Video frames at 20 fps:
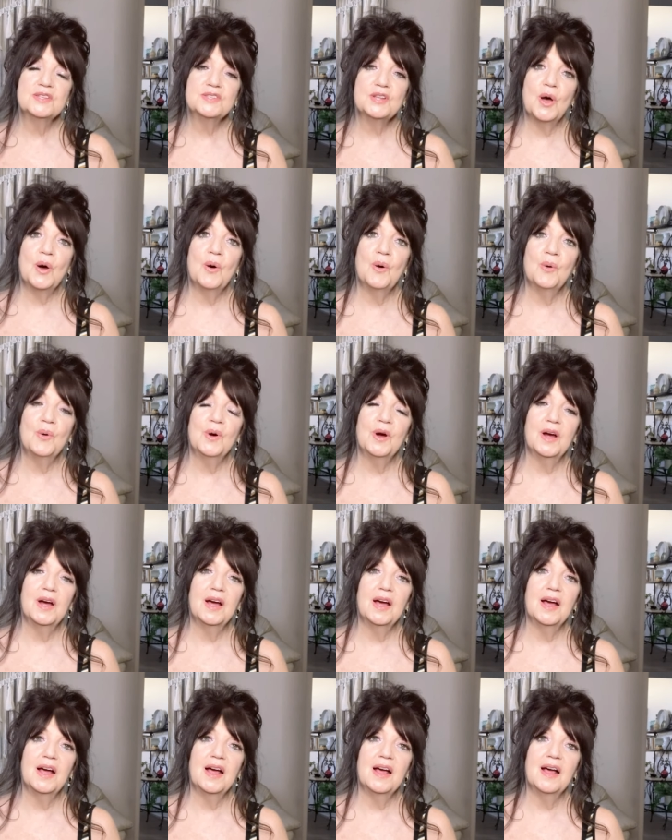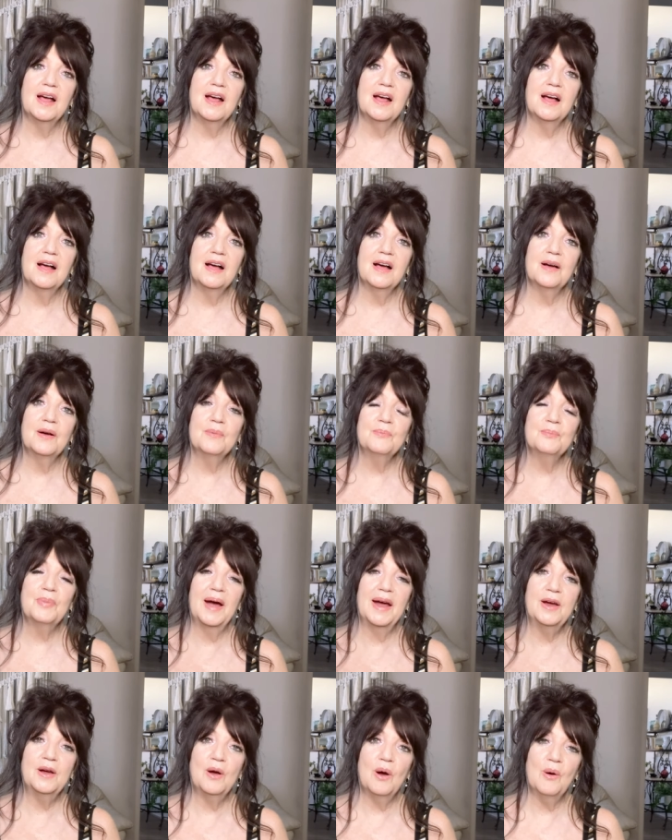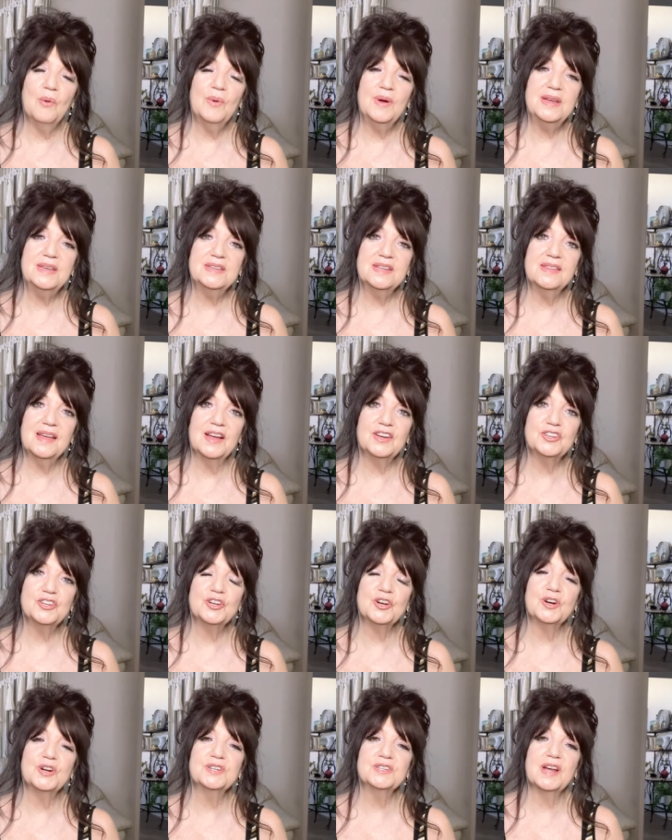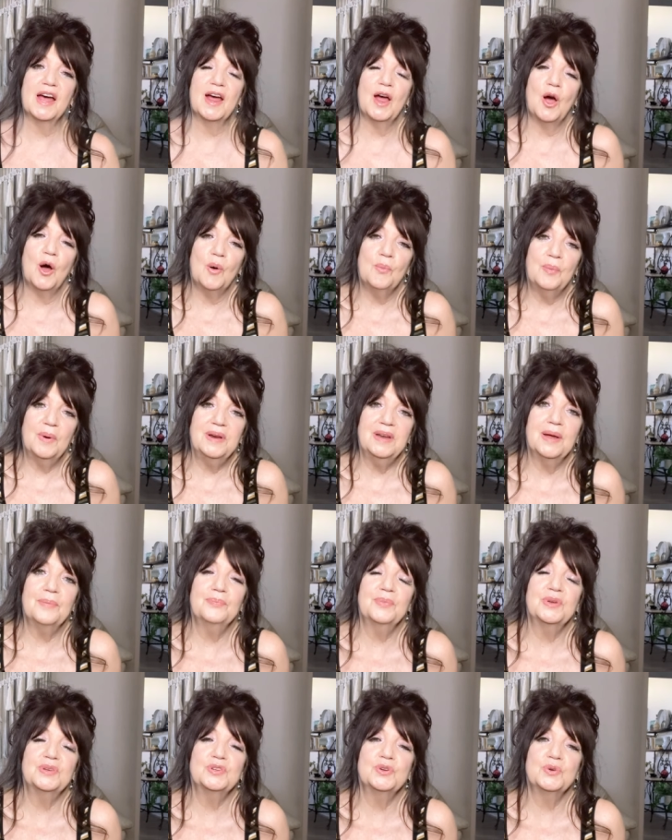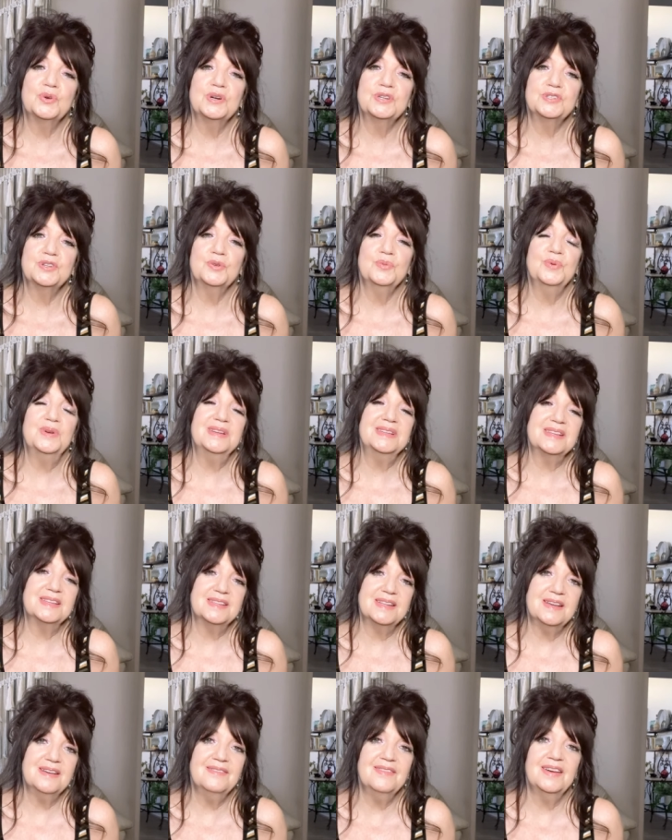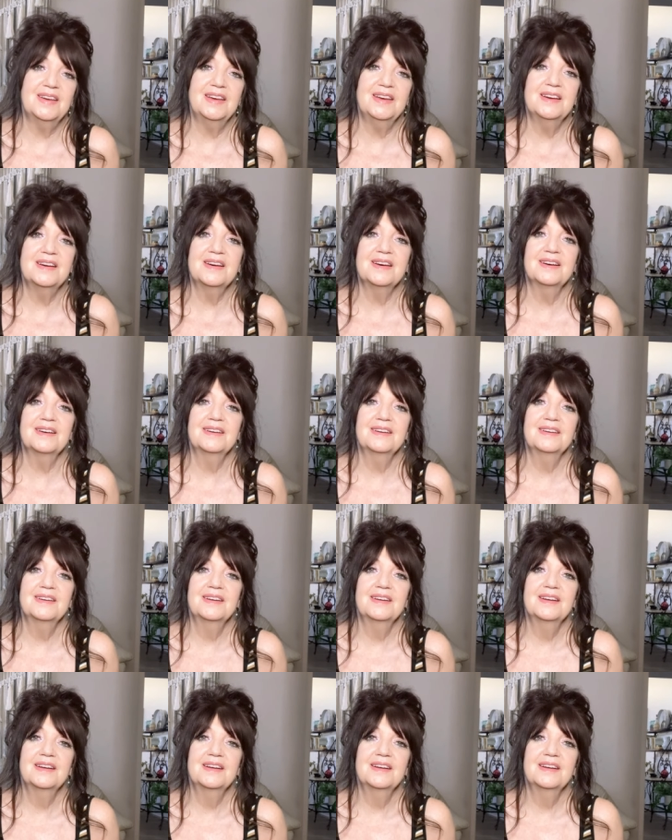So by going to that church, I opened up the door to receiving